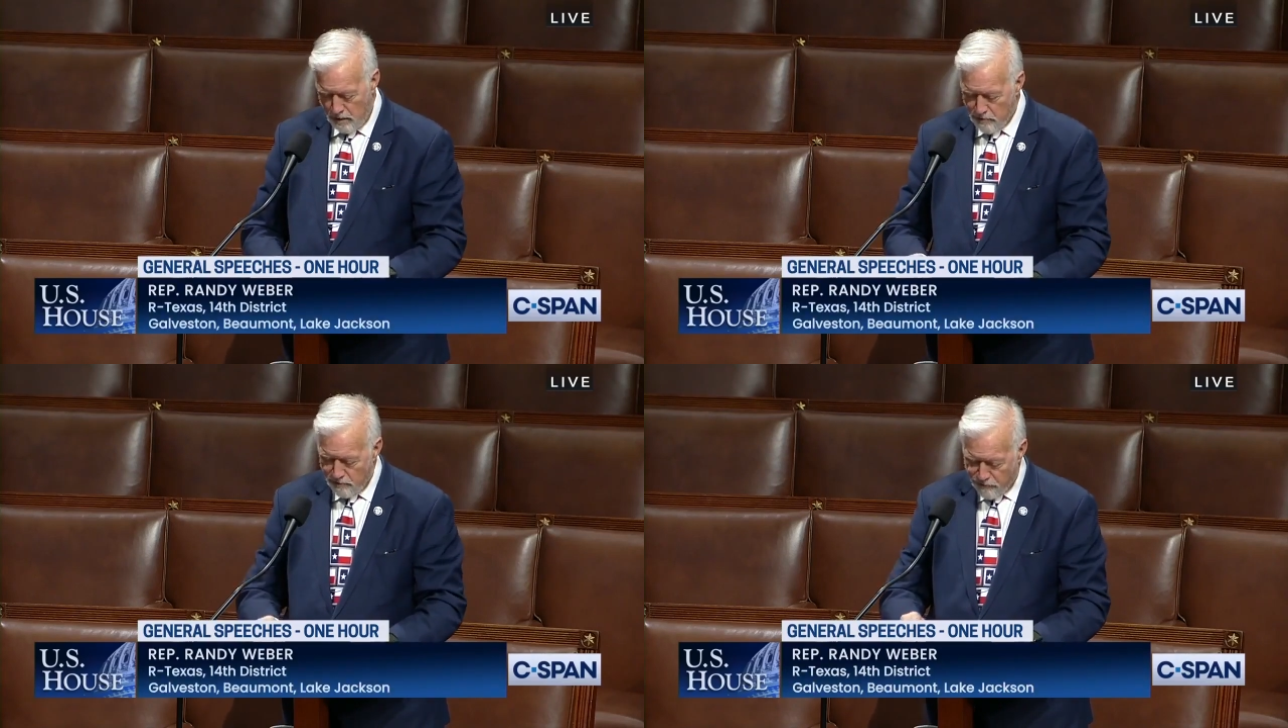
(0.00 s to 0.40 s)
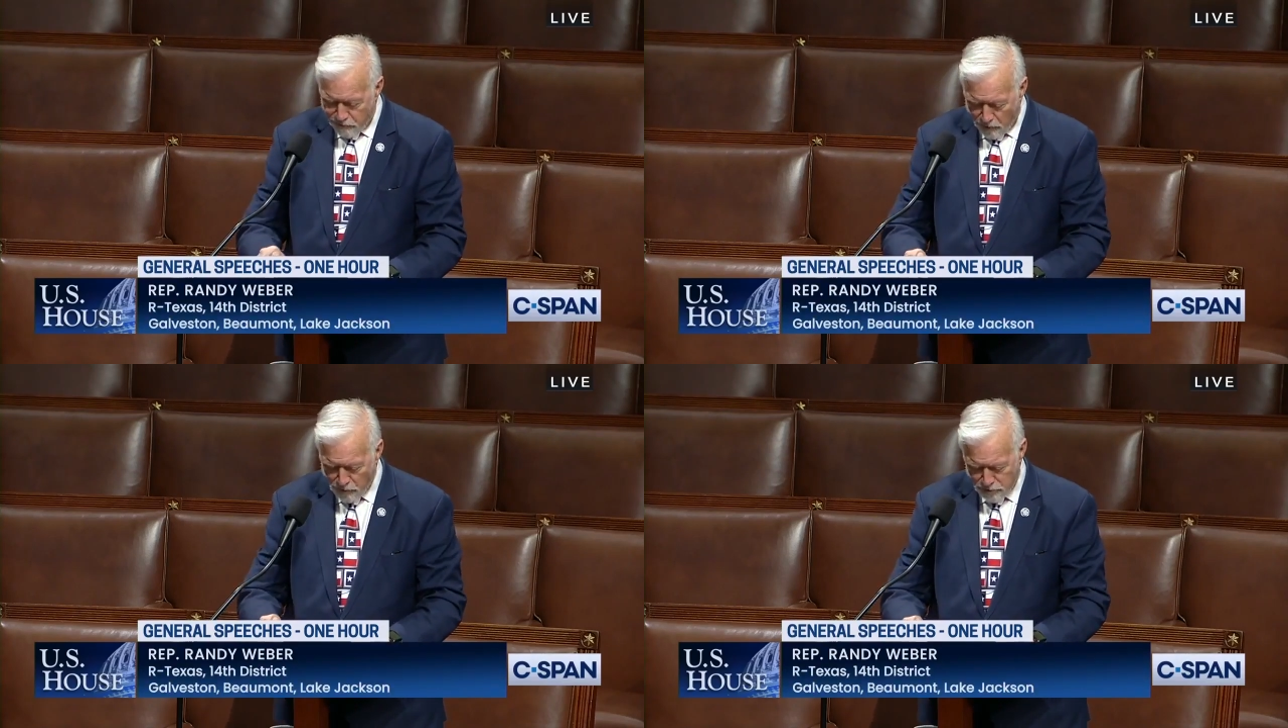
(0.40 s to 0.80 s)
The
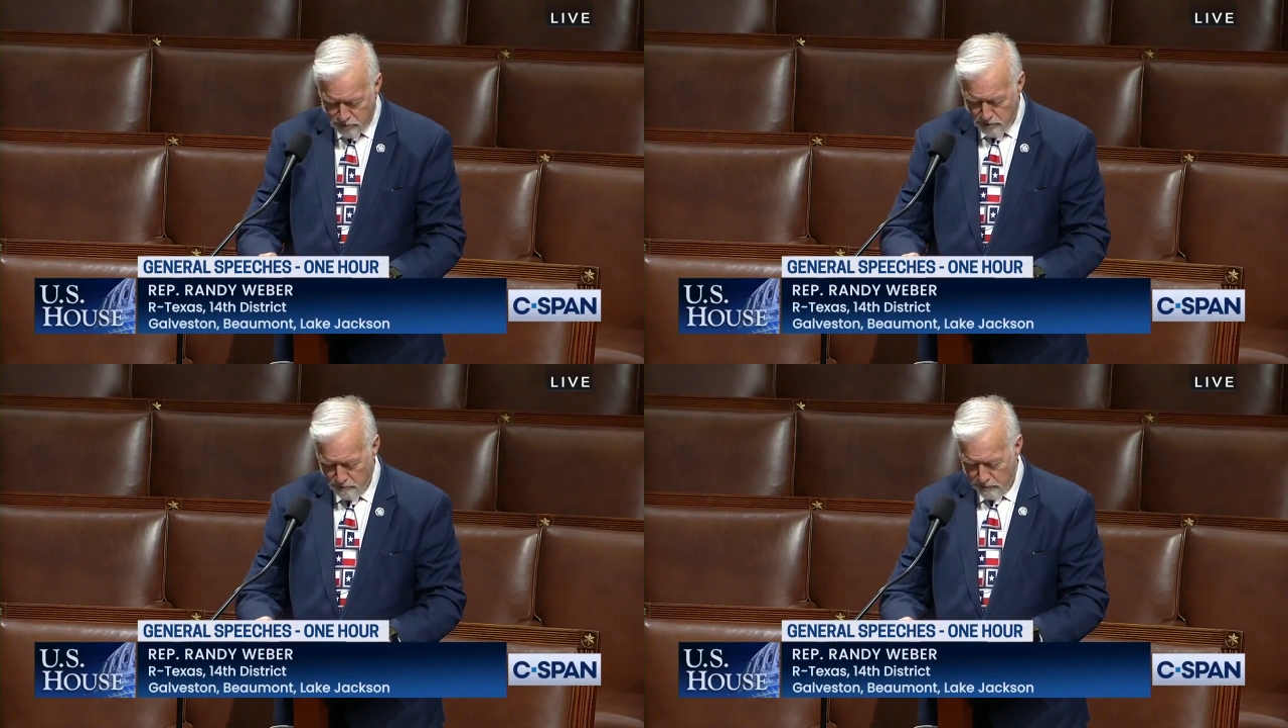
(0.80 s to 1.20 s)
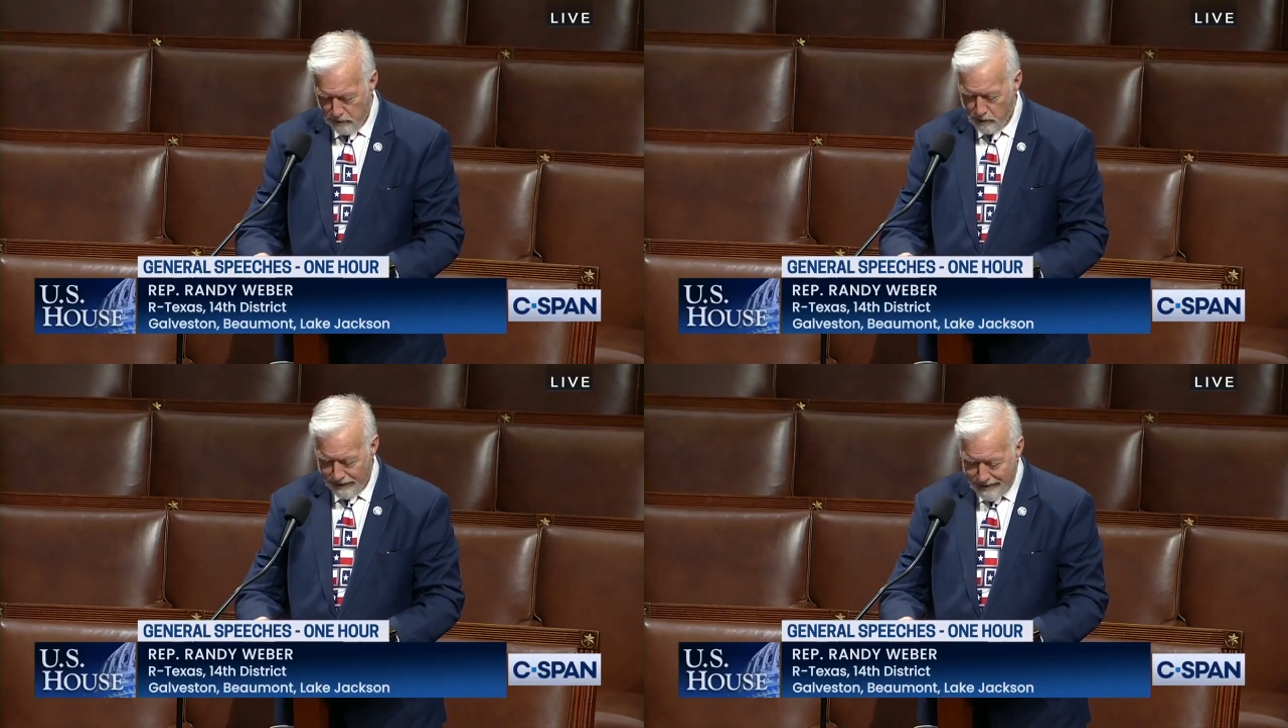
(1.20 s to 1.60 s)
first
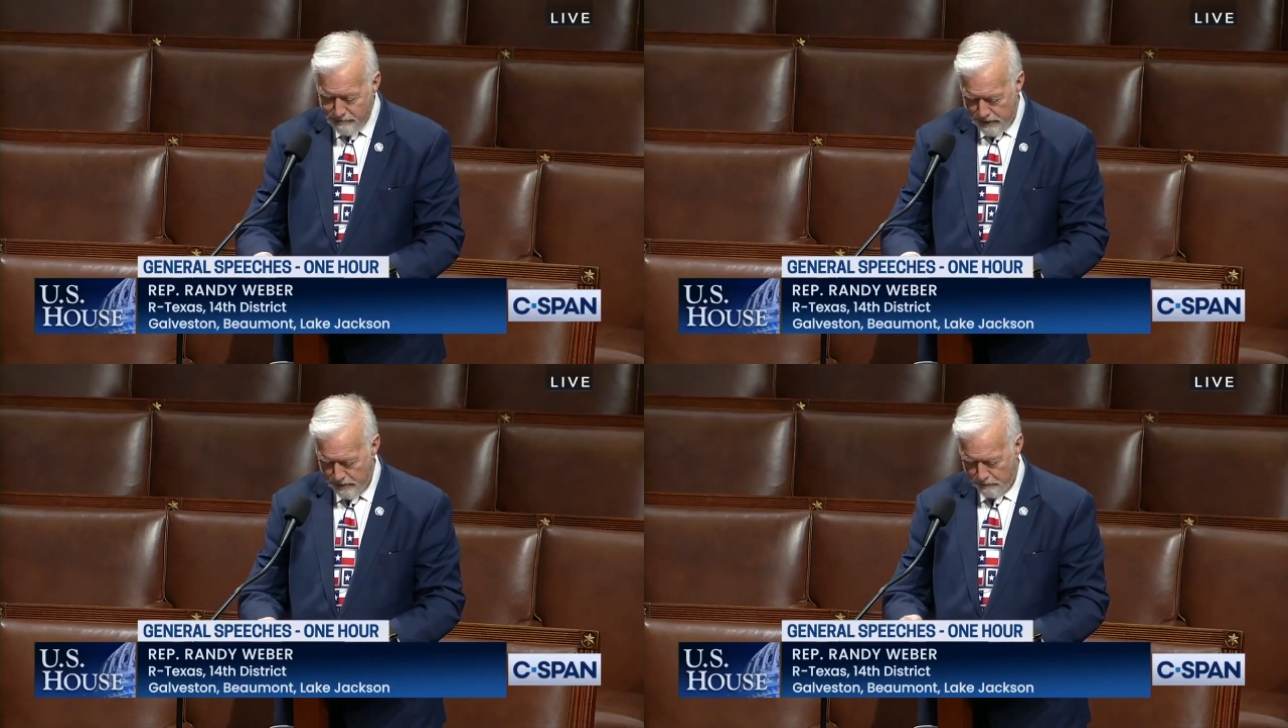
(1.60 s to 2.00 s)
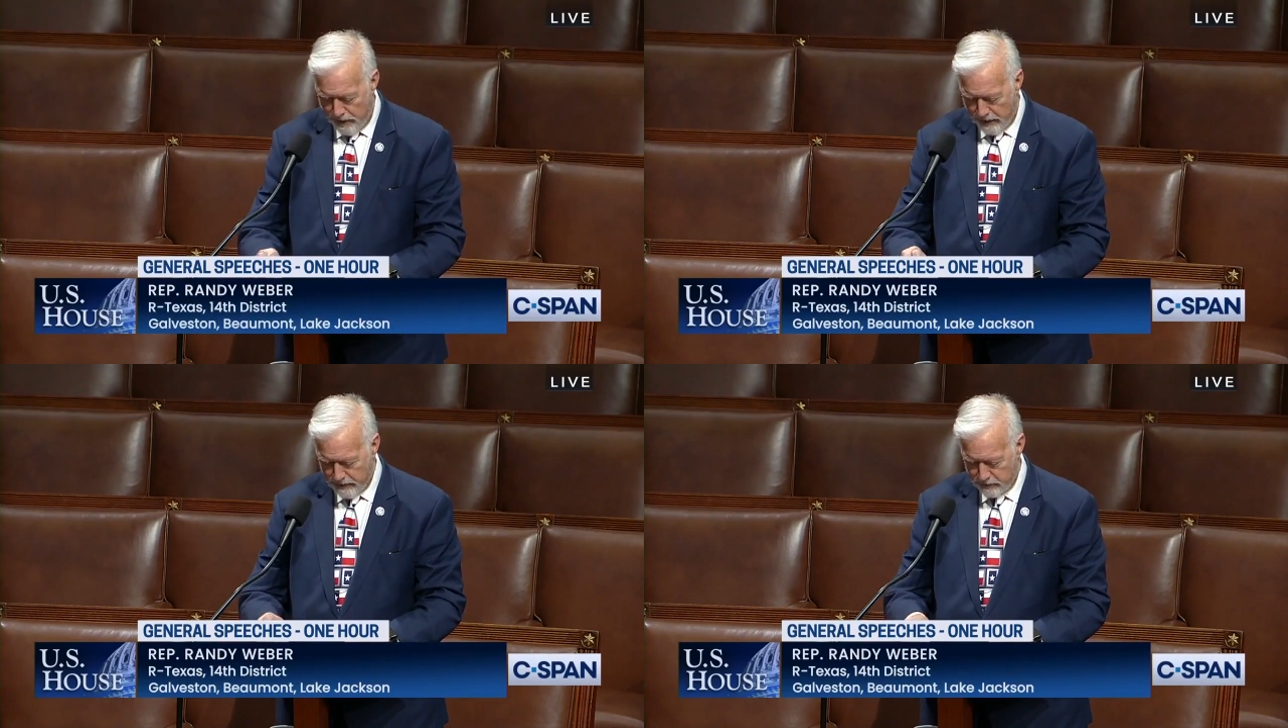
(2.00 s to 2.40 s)
bill in that
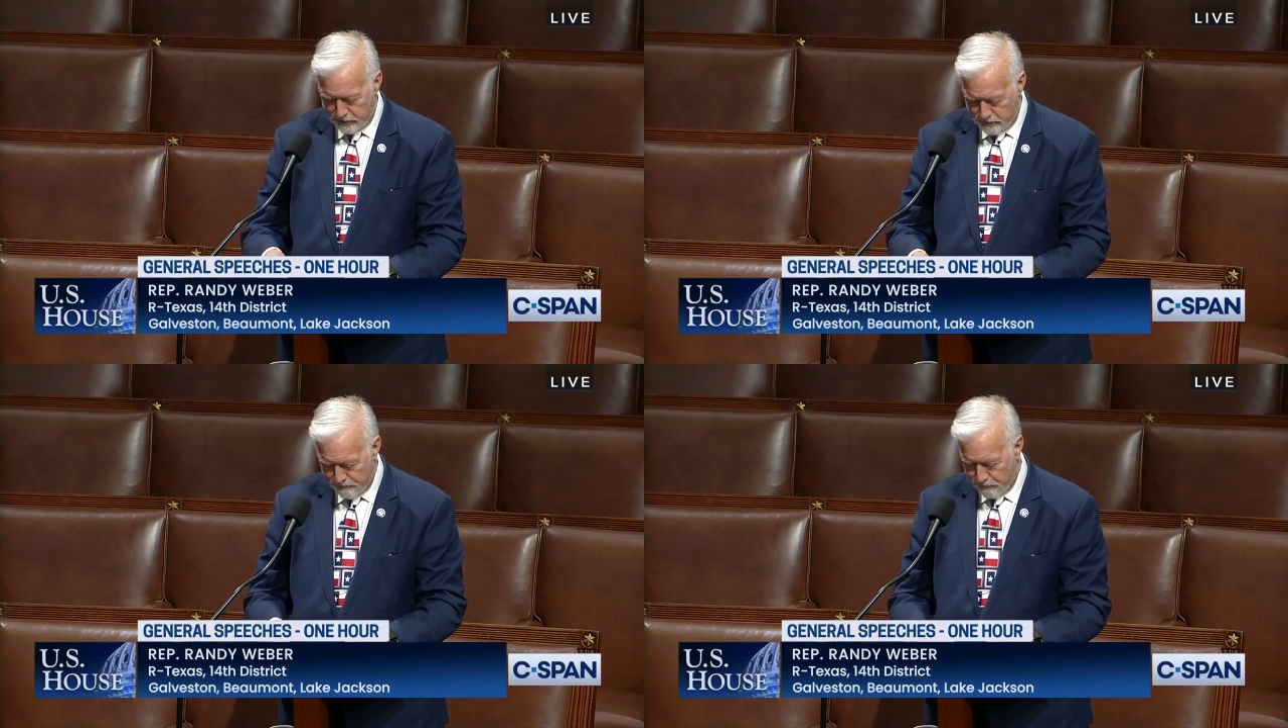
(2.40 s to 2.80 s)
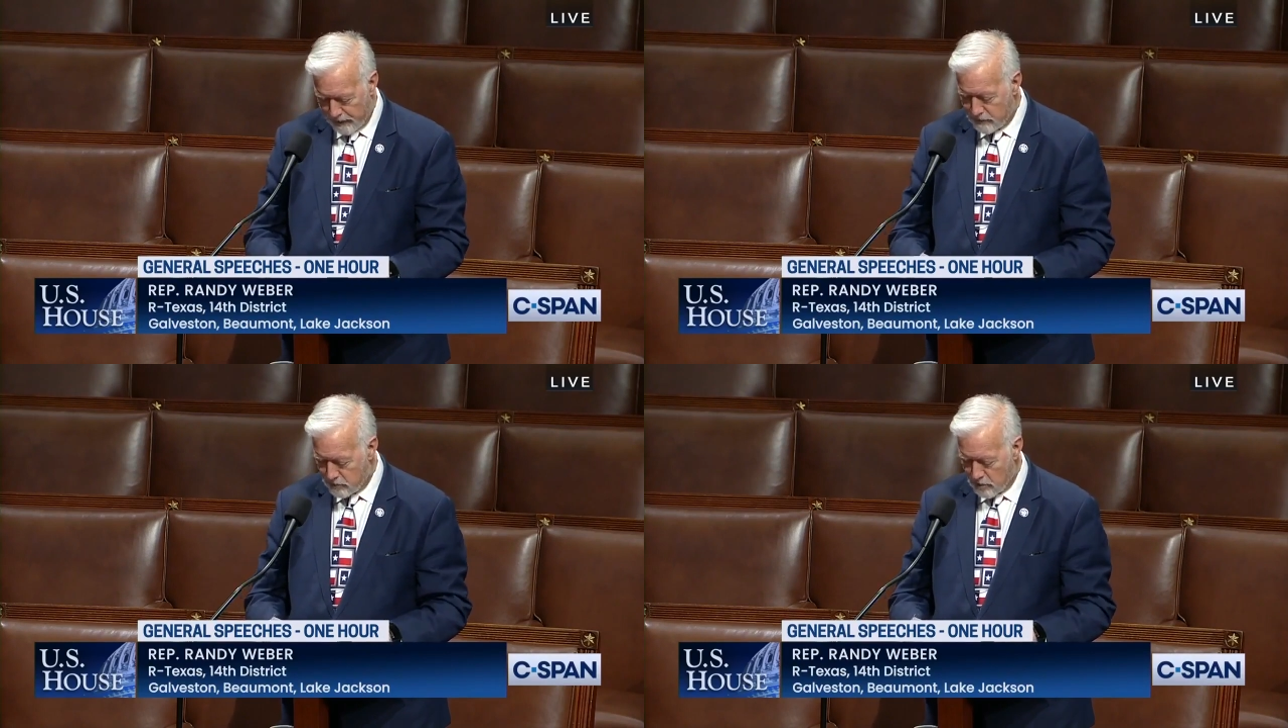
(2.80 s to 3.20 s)
package
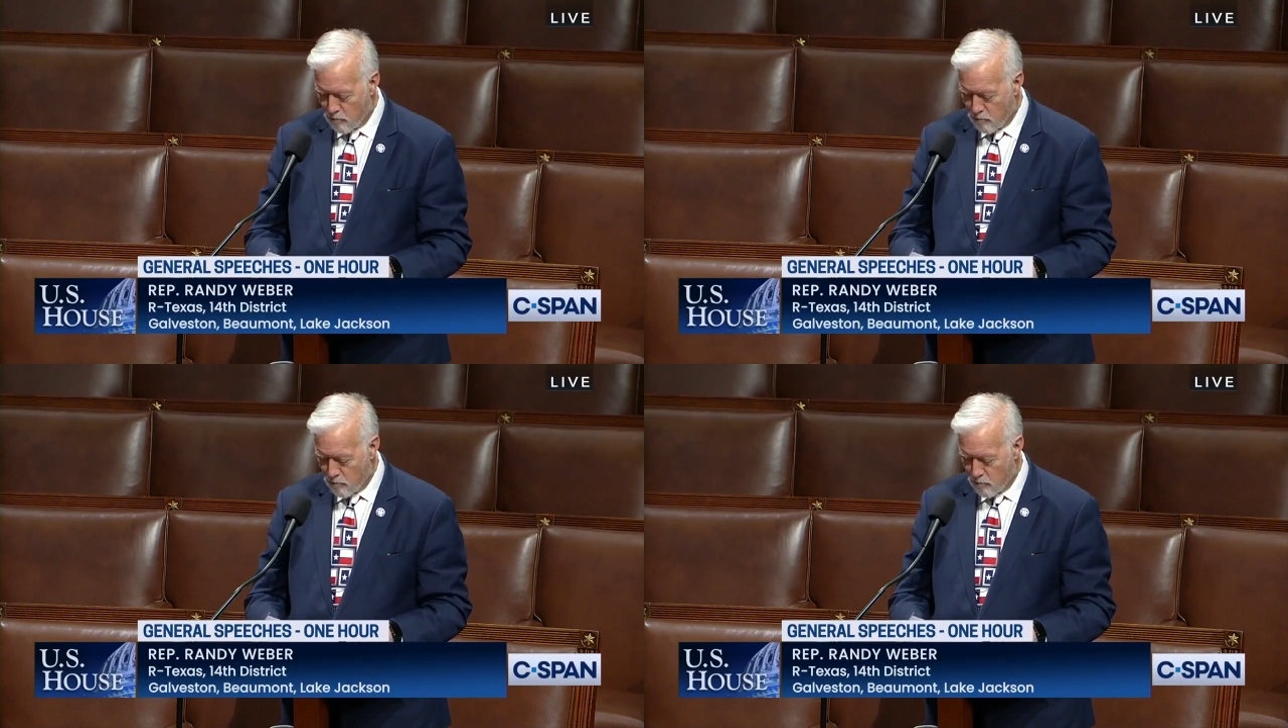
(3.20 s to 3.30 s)
is the,